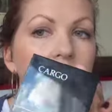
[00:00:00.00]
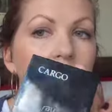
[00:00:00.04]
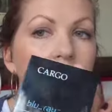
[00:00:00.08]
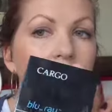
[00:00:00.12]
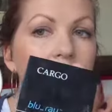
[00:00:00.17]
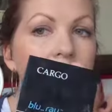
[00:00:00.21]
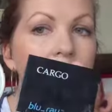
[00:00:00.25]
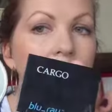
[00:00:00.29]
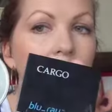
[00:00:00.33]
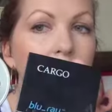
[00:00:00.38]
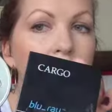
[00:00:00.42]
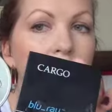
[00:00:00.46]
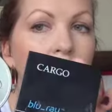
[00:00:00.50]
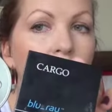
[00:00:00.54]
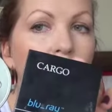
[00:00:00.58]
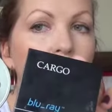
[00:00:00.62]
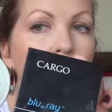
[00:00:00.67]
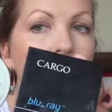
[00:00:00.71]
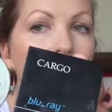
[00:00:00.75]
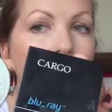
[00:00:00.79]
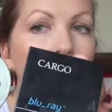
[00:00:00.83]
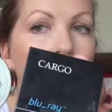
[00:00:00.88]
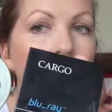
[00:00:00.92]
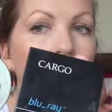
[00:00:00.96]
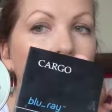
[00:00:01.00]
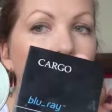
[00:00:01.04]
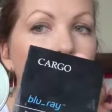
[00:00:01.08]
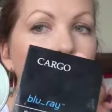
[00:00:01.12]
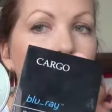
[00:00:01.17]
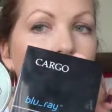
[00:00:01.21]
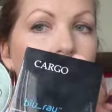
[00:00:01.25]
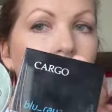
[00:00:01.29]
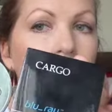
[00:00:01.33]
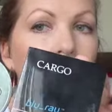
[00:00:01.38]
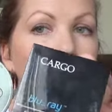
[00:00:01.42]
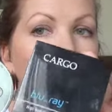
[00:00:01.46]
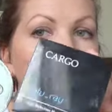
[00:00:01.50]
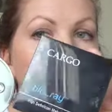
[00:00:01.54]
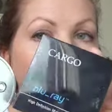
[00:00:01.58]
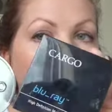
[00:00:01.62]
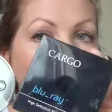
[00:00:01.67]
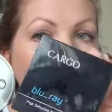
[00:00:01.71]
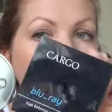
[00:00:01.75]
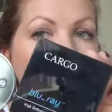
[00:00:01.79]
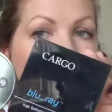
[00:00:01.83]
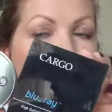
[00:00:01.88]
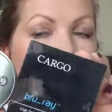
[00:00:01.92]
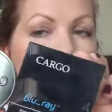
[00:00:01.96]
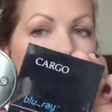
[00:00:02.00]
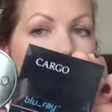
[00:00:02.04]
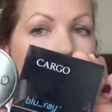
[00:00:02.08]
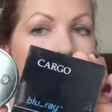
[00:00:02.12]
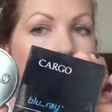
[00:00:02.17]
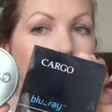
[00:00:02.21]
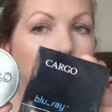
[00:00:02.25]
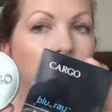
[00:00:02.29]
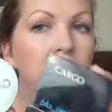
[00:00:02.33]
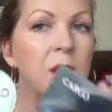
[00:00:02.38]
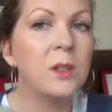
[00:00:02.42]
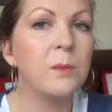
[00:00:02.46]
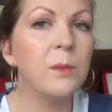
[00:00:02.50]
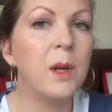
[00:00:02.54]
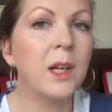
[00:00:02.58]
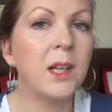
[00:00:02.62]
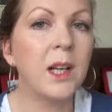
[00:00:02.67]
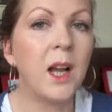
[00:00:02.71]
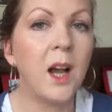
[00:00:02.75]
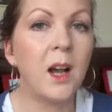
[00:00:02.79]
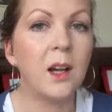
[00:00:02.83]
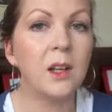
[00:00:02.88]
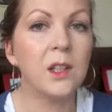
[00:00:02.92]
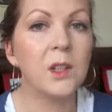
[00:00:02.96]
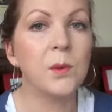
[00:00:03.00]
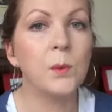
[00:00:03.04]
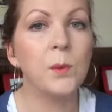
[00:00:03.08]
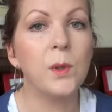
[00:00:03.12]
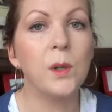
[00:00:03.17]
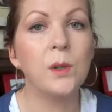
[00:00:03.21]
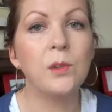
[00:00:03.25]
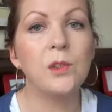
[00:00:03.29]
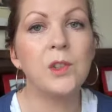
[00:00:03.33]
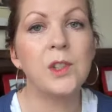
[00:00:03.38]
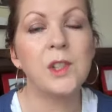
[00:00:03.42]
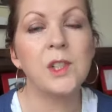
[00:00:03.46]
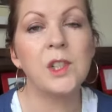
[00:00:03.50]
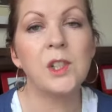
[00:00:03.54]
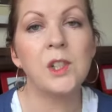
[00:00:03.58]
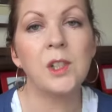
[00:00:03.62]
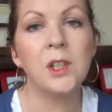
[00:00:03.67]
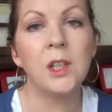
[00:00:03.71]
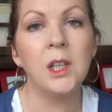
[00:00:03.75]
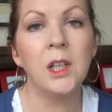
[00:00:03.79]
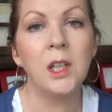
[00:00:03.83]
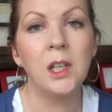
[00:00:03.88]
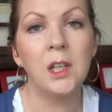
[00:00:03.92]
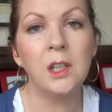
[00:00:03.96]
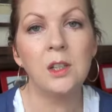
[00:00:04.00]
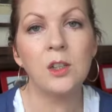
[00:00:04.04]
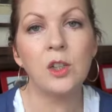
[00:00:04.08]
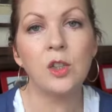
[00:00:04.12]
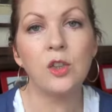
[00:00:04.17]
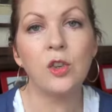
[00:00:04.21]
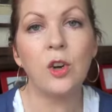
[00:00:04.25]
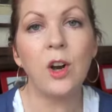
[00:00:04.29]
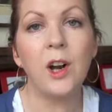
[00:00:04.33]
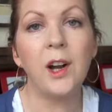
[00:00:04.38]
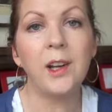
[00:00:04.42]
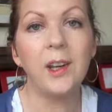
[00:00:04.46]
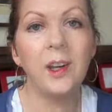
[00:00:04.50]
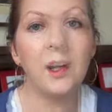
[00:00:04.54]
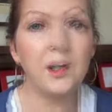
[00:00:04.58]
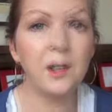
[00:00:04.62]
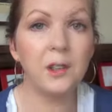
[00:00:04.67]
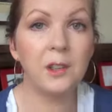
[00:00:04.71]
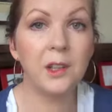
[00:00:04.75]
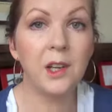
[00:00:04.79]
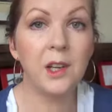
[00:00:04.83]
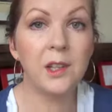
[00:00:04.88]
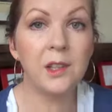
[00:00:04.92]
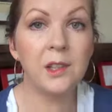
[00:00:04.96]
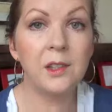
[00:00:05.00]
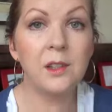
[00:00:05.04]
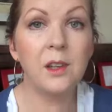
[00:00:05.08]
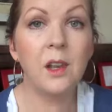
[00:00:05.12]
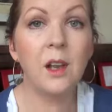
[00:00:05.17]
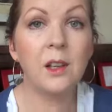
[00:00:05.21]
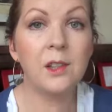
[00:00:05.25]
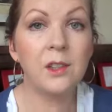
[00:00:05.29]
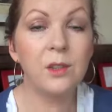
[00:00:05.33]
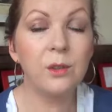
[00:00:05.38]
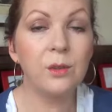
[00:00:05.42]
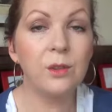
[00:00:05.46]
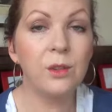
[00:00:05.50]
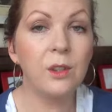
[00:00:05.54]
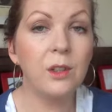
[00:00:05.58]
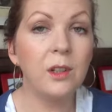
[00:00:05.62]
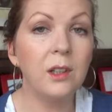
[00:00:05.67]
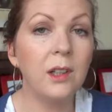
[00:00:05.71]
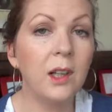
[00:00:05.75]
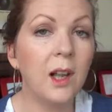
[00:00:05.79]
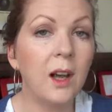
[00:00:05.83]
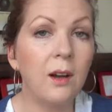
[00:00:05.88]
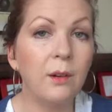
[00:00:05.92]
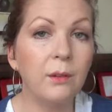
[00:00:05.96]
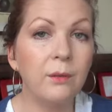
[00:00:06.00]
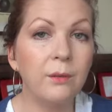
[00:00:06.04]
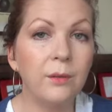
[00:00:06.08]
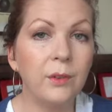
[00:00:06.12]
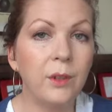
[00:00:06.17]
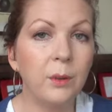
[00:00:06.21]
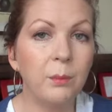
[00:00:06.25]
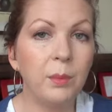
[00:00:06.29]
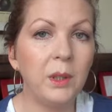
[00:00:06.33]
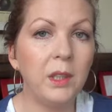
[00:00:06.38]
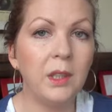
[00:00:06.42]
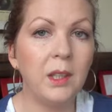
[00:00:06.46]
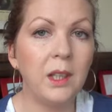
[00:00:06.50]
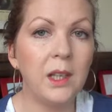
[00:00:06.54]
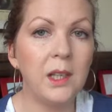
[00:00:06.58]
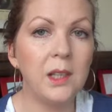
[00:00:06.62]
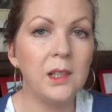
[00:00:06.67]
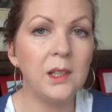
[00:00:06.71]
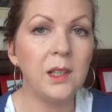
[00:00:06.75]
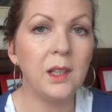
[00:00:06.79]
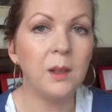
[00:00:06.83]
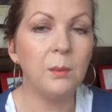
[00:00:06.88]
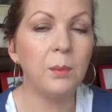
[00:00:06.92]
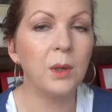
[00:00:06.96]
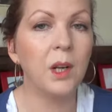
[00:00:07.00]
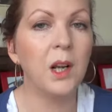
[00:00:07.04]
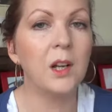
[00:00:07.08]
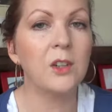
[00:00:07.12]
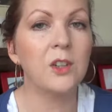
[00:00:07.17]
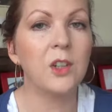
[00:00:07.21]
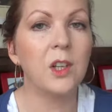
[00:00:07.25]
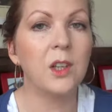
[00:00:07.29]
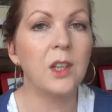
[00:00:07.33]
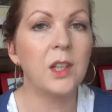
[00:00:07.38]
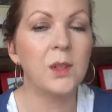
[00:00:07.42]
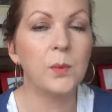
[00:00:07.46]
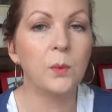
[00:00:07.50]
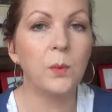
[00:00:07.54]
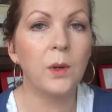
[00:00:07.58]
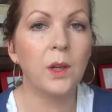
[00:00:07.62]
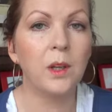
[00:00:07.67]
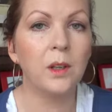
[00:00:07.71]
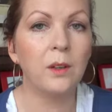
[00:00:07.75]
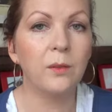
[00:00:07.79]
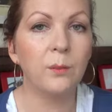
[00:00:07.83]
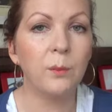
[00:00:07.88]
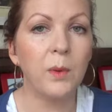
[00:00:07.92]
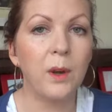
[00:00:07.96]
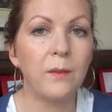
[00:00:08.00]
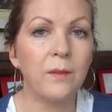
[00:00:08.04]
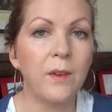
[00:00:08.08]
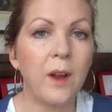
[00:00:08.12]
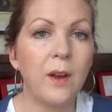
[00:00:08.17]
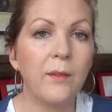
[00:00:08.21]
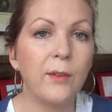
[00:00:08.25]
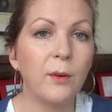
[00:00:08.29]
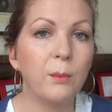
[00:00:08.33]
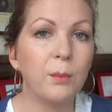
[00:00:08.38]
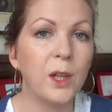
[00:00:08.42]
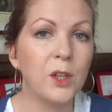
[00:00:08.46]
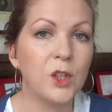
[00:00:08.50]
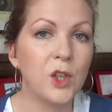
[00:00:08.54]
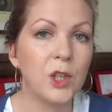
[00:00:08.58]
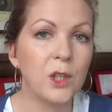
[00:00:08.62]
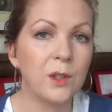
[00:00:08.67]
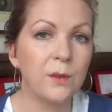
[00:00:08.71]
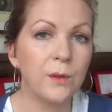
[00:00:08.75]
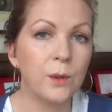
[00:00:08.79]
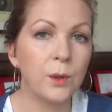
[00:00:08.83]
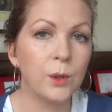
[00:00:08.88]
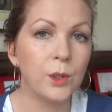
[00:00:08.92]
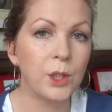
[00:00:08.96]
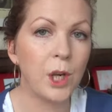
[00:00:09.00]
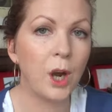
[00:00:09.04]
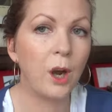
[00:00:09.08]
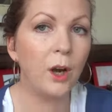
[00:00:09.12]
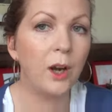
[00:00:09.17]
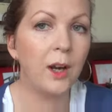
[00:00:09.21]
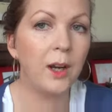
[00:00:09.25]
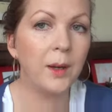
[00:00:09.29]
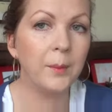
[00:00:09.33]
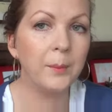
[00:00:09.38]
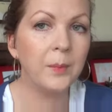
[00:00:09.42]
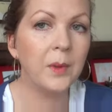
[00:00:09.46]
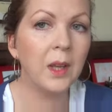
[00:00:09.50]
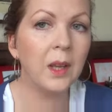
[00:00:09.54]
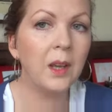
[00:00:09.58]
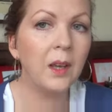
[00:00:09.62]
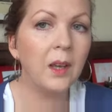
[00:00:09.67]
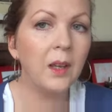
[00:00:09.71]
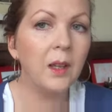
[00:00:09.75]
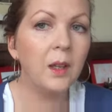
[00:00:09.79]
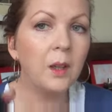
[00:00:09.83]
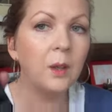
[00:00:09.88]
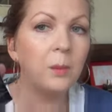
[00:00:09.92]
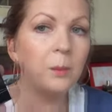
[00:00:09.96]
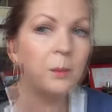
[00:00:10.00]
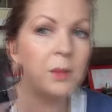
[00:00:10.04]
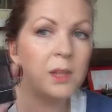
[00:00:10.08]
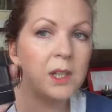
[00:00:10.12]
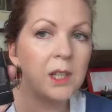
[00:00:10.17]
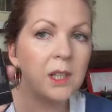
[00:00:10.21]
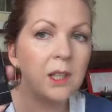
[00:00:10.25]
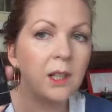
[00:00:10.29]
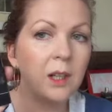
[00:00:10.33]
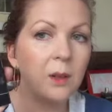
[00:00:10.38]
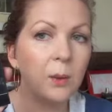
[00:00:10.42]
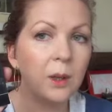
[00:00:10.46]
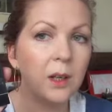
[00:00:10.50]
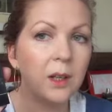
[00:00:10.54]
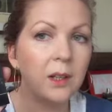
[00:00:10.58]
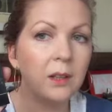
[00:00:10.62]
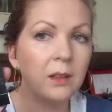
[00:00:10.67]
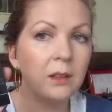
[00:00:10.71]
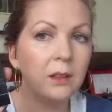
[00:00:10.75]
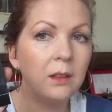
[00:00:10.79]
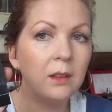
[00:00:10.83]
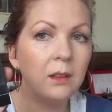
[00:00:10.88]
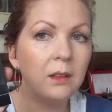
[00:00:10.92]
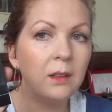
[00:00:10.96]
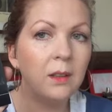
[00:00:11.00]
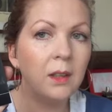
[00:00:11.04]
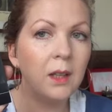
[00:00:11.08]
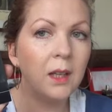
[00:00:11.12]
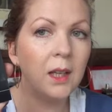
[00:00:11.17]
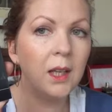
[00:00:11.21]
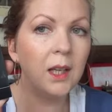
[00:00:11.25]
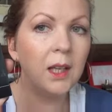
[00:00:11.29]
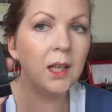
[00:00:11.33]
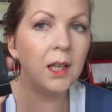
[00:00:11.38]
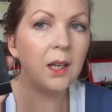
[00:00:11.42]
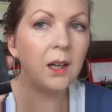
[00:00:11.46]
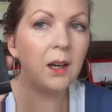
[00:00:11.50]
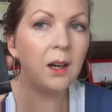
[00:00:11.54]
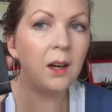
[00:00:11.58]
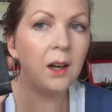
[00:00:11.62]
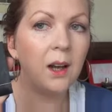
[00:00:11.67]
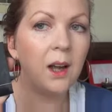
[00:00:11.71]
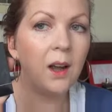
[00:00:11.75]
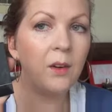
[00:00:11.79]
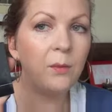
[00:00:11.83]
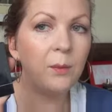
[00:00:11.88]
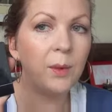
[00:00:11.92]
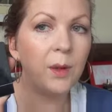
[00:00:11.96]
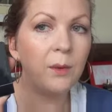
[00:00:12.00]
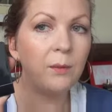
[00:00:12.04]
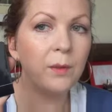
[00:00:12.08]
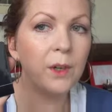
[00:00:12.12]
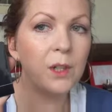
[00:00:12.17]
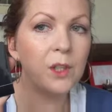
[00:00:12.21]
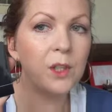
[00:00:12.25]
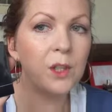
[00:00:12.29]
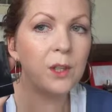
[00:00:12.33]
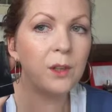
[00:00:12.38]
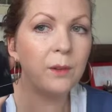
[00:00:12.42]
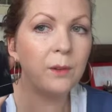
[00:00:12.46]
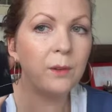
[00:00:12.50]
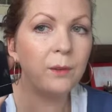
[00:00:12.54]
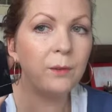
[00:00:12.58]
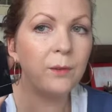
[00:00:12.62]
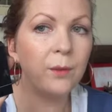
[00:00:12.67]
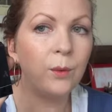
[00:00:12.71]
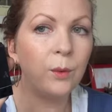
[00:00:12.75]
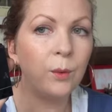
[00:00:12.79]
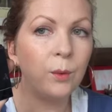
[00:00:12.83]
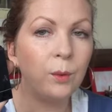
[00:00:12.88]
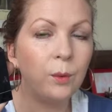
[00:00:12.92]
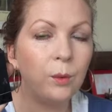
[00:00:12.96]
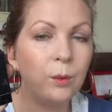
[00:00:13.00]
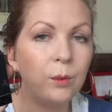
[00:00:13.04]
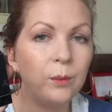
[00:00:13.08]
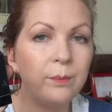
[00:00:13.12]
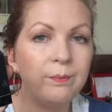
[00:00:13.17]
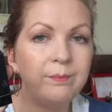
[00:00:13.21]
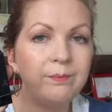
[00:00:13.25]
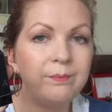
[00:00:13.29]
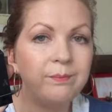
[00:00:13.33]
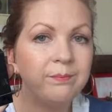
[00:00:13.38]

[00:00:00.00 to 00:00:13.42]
at the same time I added this other one to my cart as well, just to try it out. So yes, I still do love the Big Easy blush. I think it's one of my favourite blushes of all time. This particular one I have been reaching for